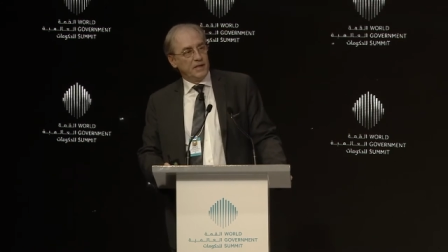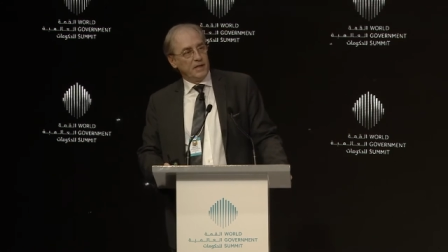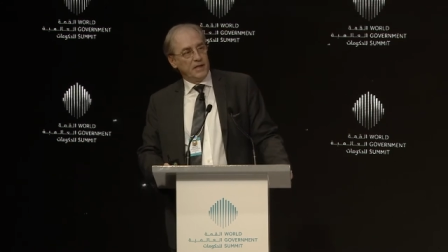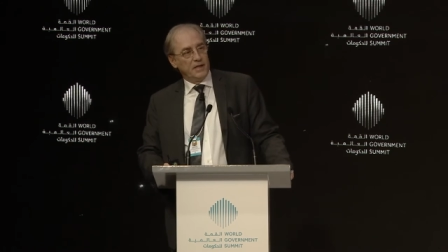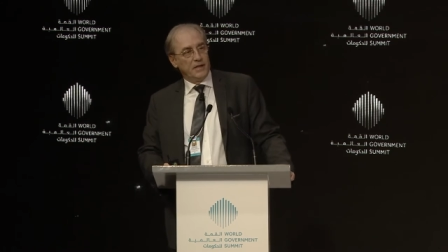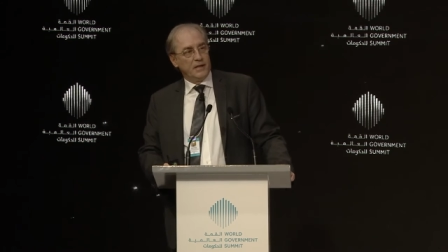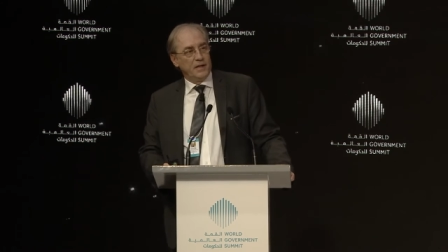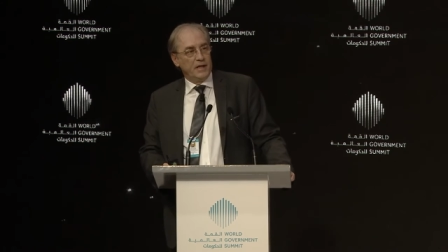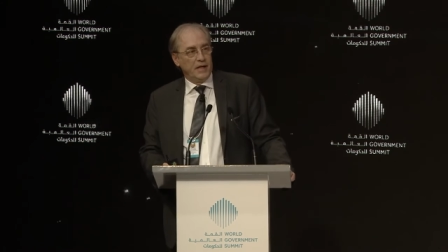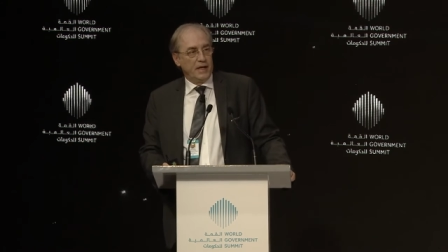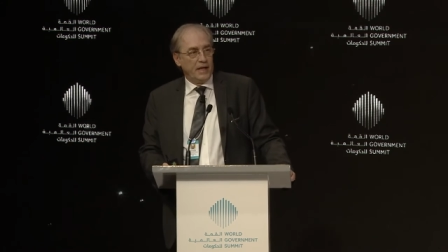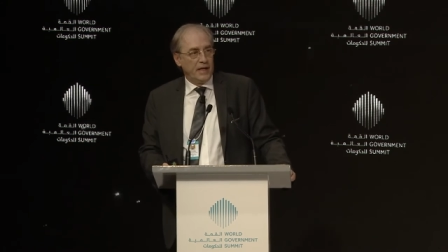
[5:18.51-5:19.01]

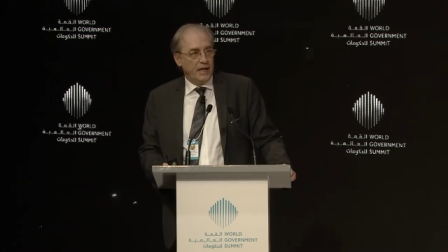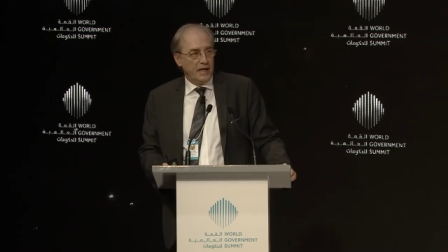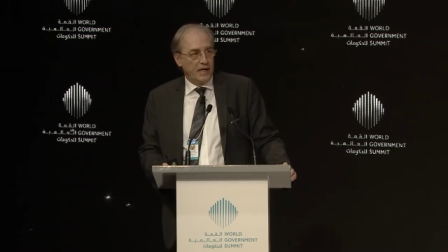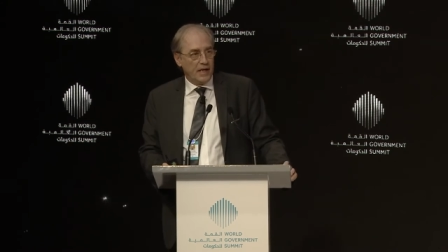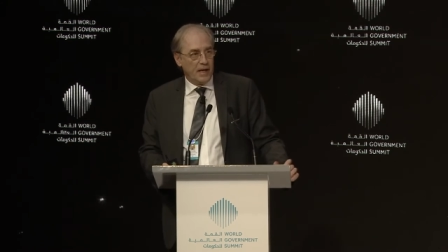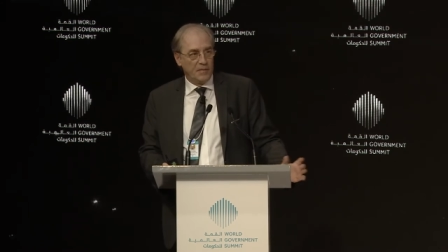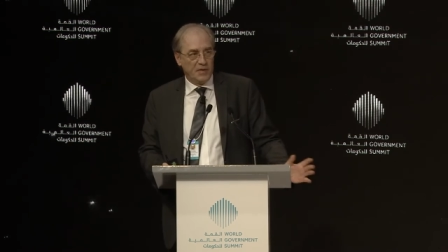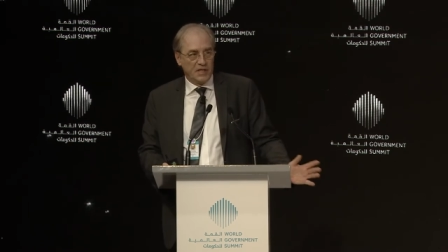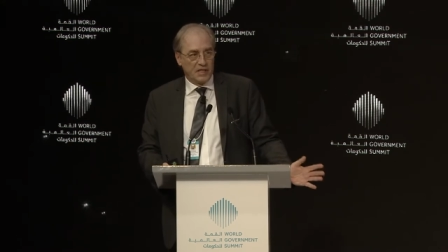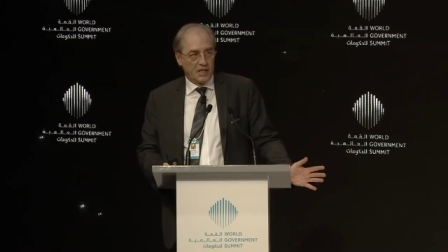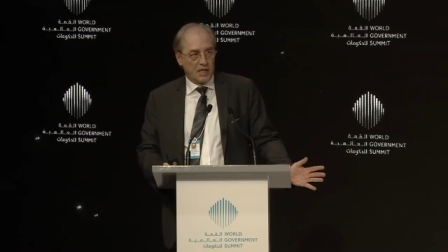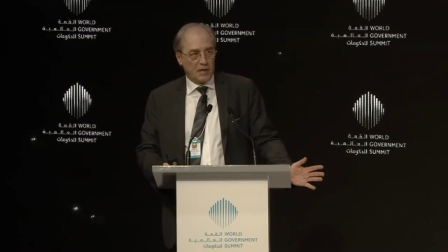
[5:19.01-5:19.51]
an
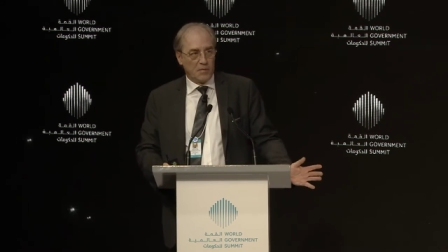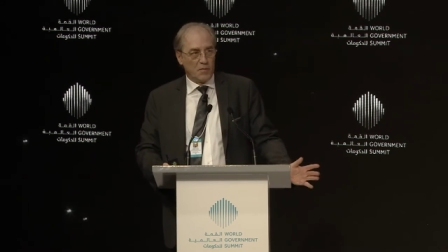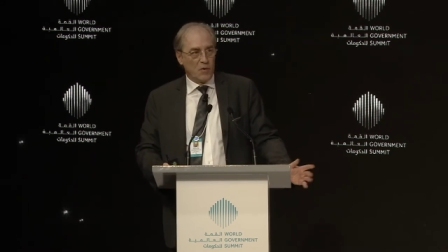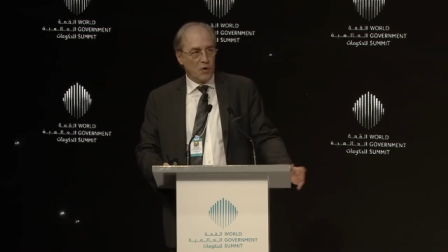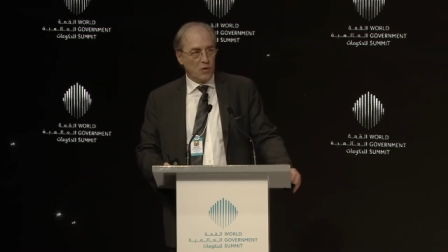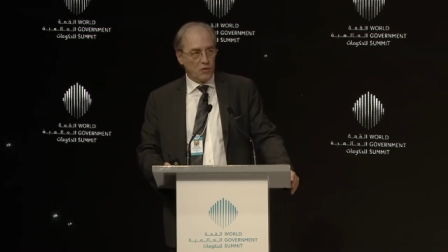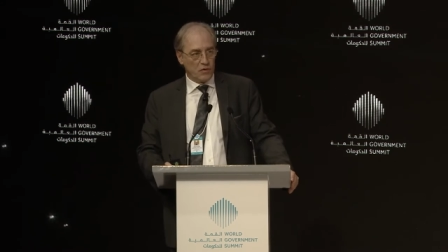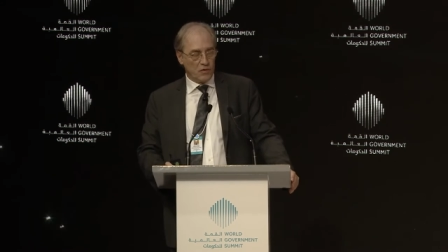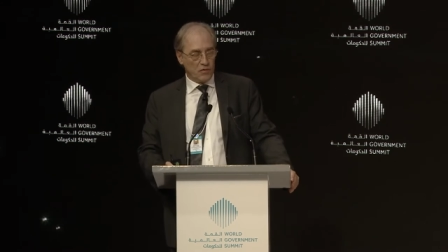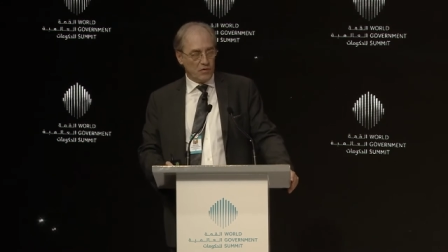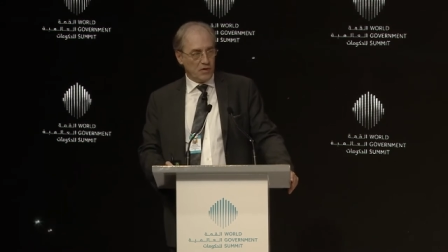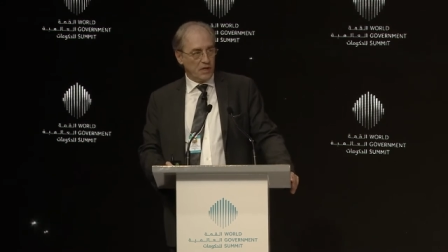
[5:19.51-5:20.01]
habitat
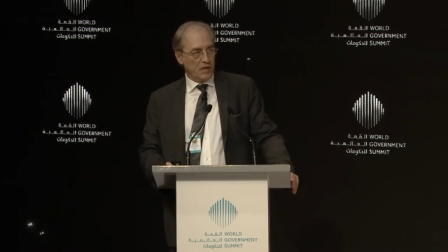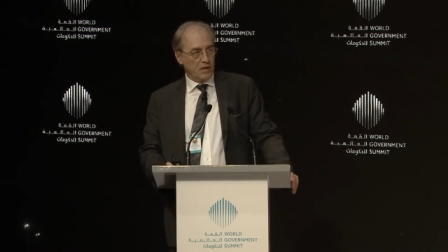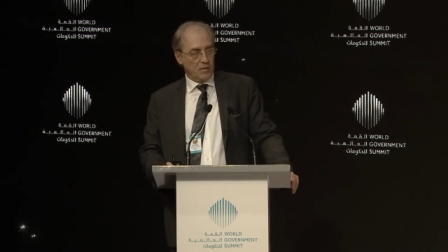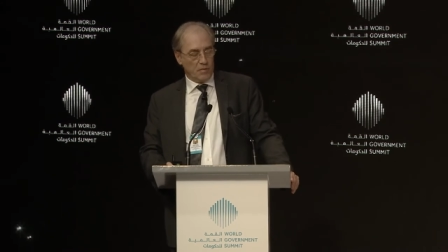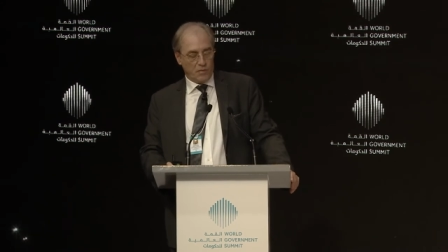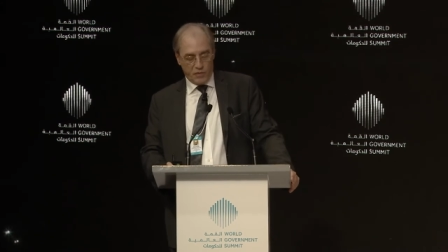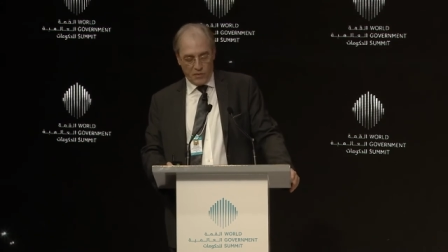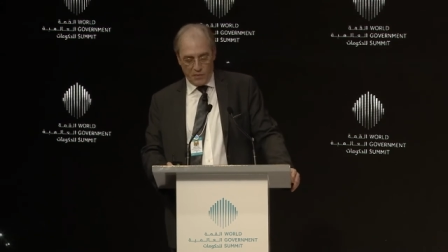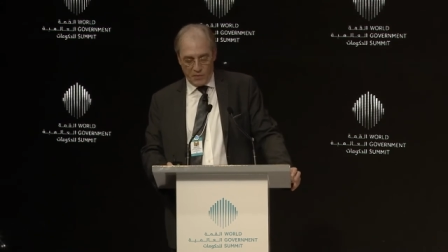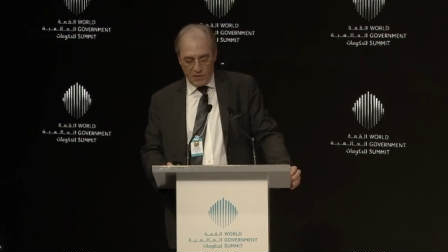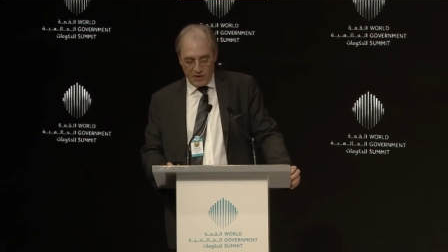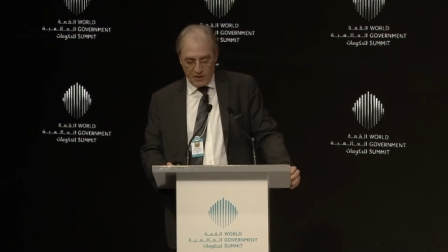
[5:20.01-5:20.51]
module
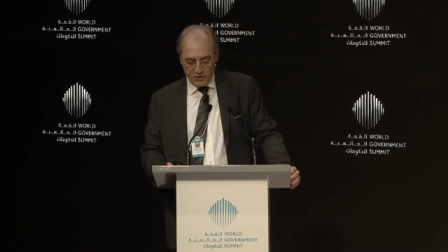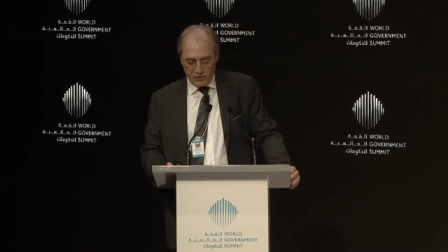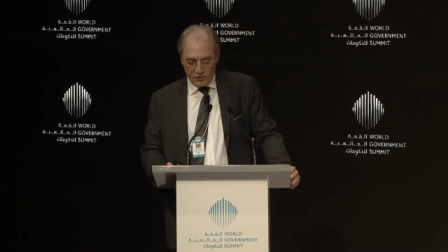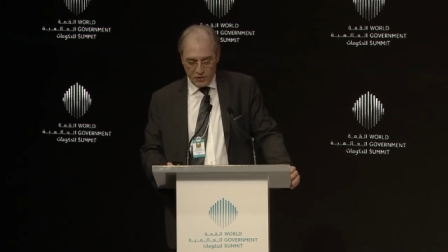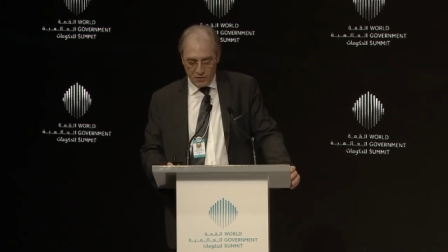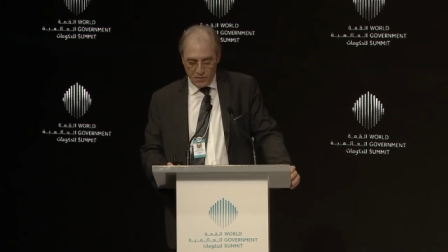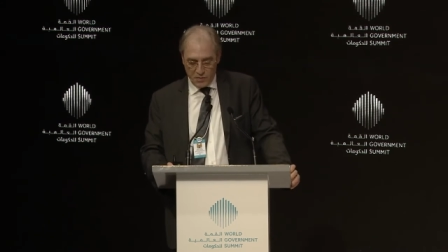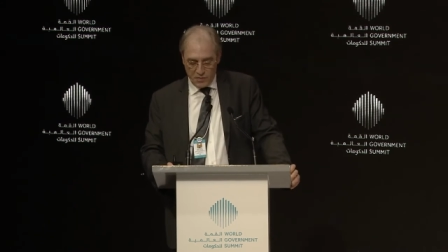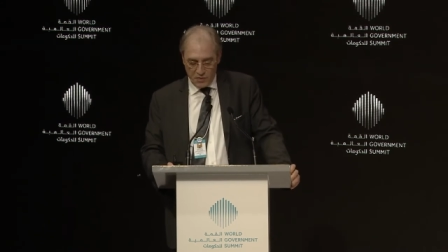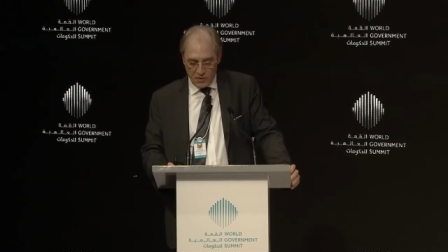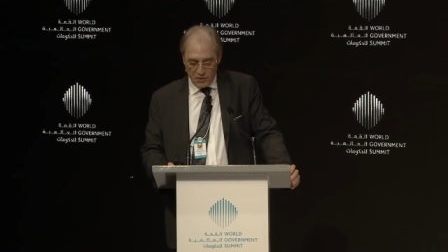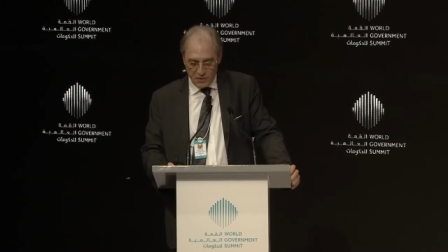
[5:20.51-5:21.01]
and
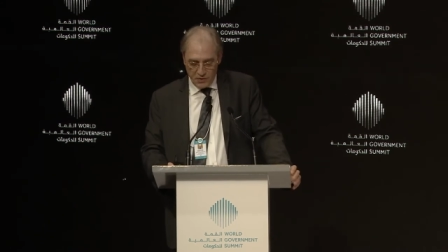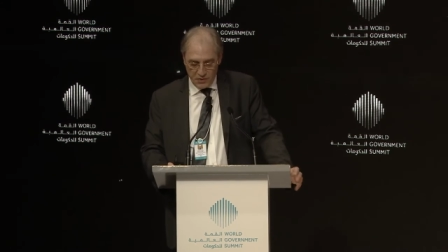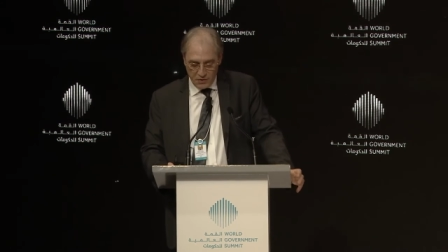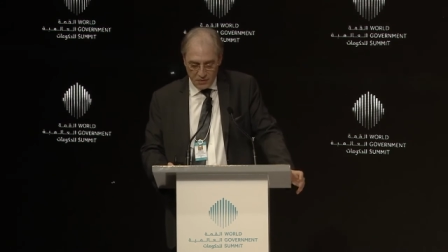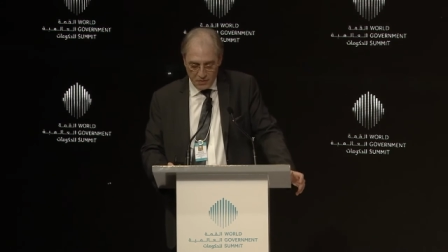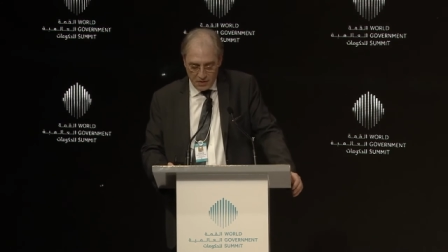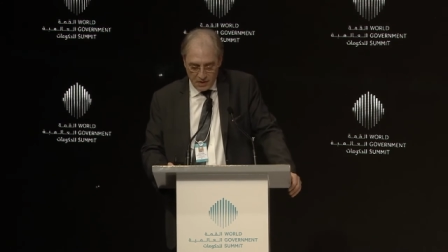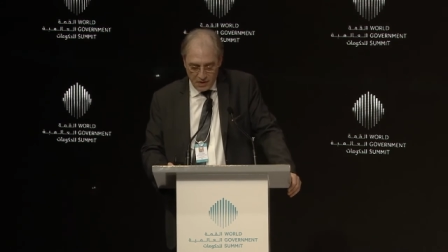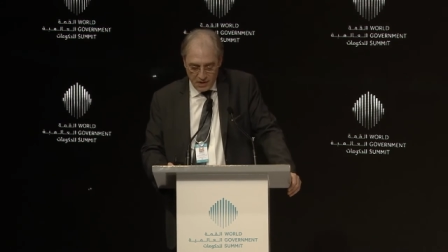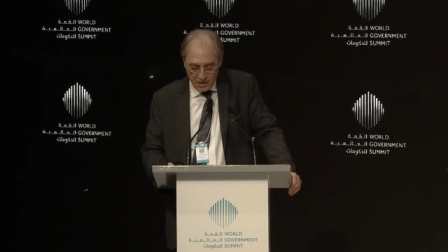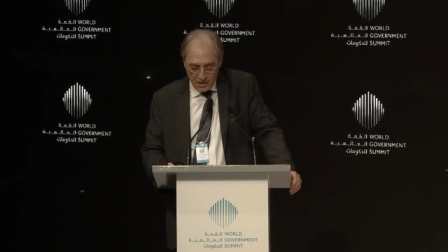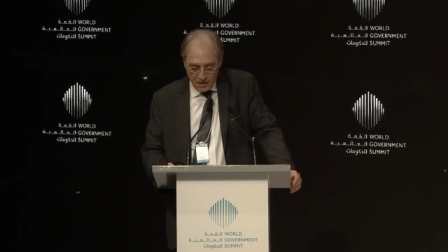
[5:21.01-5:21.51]
propulsion
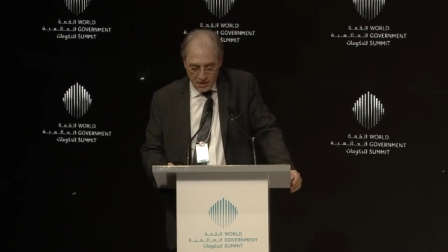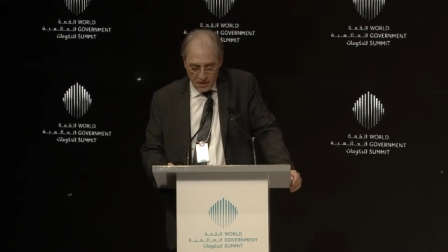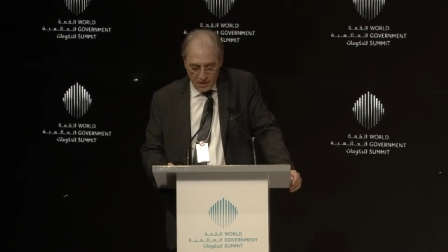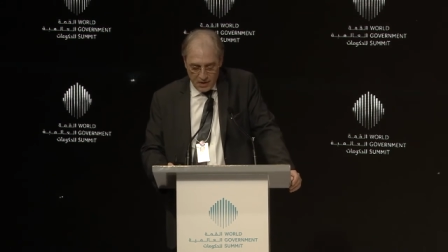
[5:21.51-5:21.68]
module.